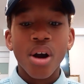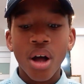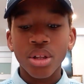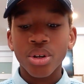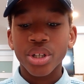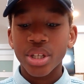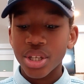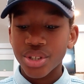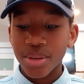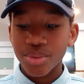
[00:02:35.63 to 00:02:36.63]
All
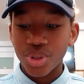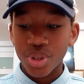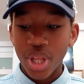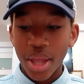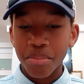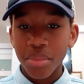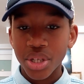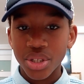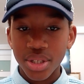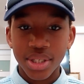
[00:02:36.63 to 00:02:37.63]
organisms do that in
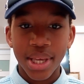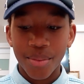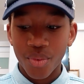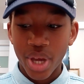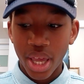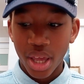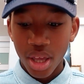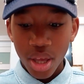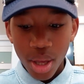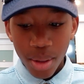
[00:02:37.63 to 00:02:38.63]
much the same way
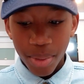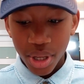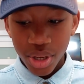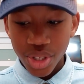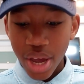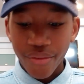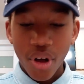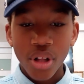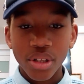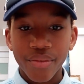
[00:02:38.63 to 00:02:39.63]
because they have
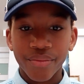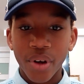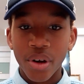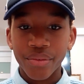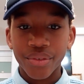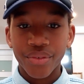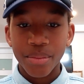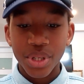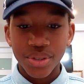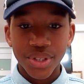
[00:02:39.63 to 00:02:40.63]
all evolved
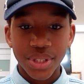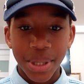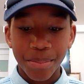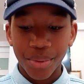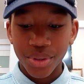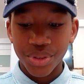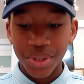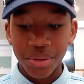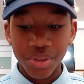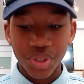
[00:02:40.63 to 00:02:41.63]
from the simple
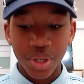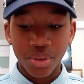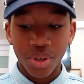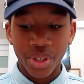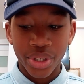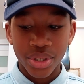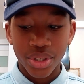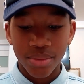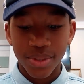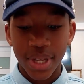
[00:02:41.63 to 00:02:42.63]
single-celled
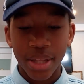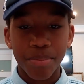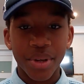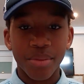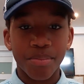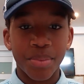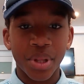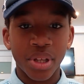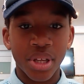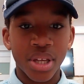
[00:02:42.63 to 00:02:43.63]
organisms that appeared
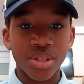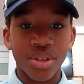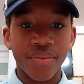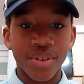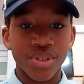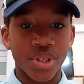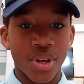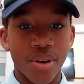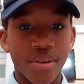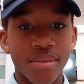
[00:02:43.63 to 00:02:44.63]
billions of years
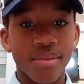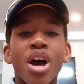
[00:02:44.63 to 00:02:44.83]
ago.